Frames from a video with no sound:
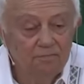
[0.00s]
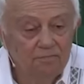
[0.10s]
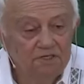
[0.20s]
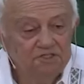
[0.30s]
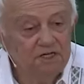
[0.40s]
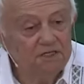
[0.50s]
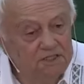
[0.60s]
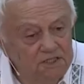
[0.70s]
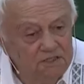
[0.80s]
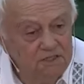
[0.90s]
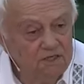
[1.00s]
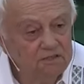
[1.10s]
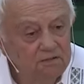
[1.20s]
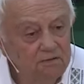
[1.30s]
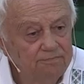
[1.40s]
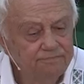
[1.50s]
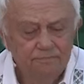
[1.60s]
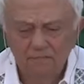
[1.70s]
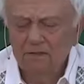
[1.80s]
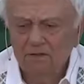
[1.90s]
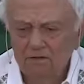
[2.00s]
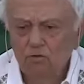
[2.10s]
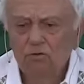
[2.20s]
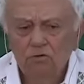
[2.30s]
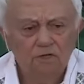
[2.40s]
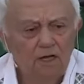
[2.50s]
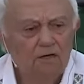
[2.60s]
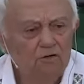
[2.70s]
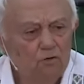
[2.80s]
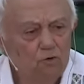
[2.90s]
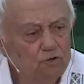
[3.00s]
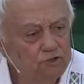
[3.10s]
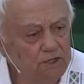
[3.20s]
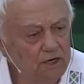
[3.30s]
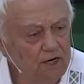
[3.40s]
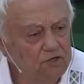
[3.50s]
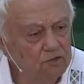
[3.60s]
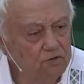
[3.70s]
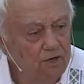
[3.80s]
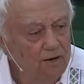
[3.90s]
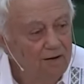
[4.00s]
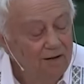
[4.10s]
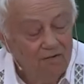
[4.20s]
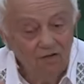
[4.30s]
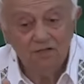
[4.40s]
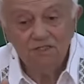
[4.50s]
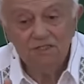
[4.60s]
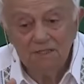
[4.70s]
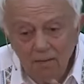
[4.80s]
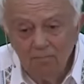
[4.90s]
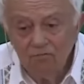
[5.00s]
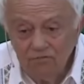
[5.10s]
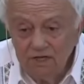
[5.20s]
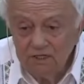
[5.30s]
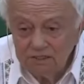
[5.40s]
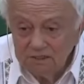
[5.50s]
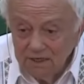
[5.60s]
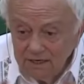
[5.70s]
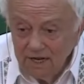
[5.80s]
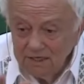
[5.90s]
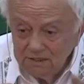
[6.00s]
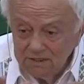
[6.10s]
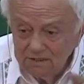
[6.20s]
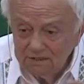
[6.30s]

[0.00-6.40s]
But statistics do not take into consideration that some of these races,